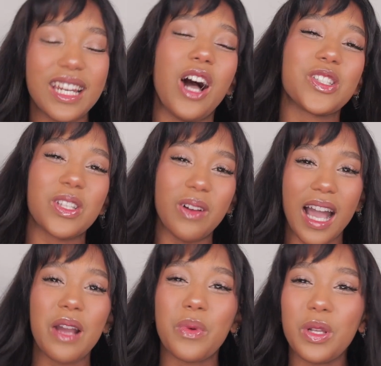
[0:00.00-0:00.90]
and also
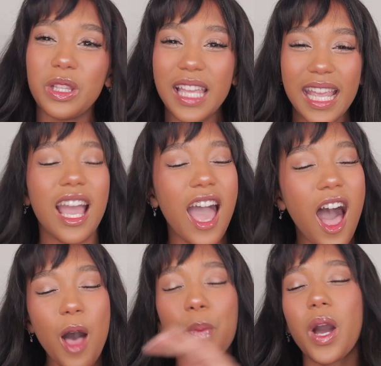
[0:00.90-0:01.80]
I will link
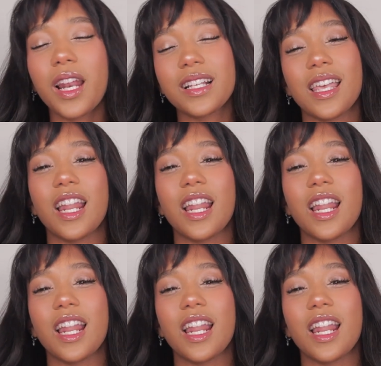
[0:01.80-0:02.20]
all products